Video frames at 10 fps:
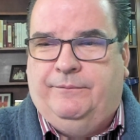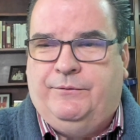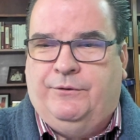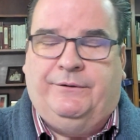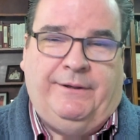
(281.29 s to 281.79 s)

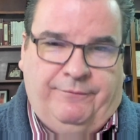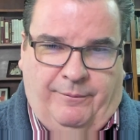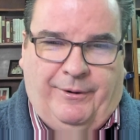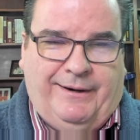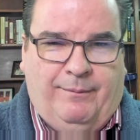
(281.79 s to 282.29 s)
certainly
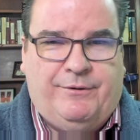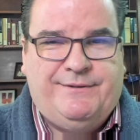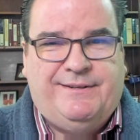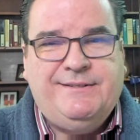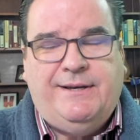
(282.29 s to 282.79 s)
from our
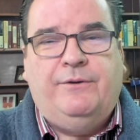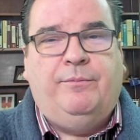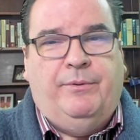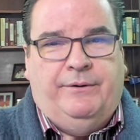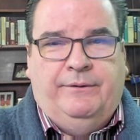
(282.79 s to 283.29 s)
neighbors in the
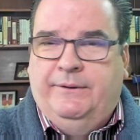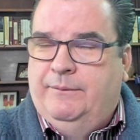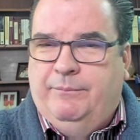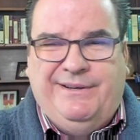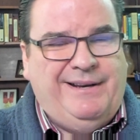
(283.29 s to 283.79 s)
South, but
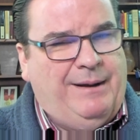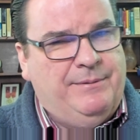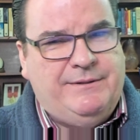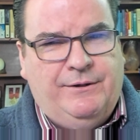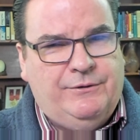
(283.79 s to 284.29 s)
it
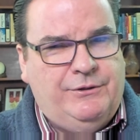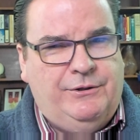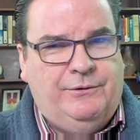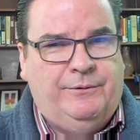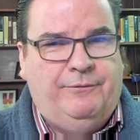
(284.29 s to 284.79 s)
happens here
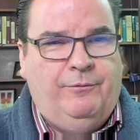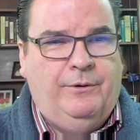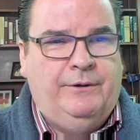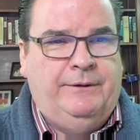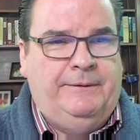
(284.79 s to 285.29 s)
too. If
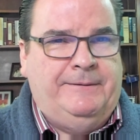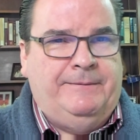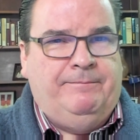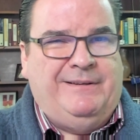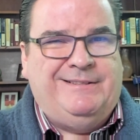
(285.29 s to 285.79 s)
we're
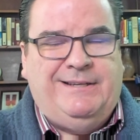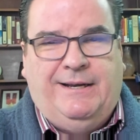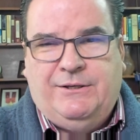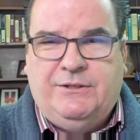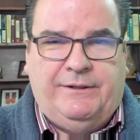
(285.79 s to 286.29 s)

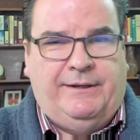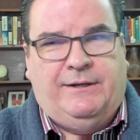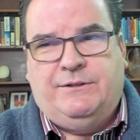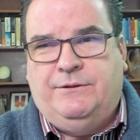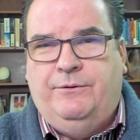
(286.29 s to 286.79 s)
intentionally
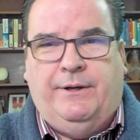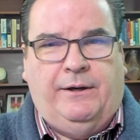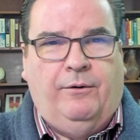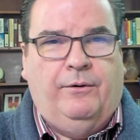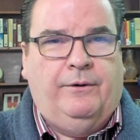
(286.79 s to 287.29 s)

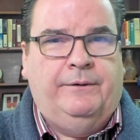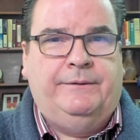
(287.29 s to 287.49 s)
excluding or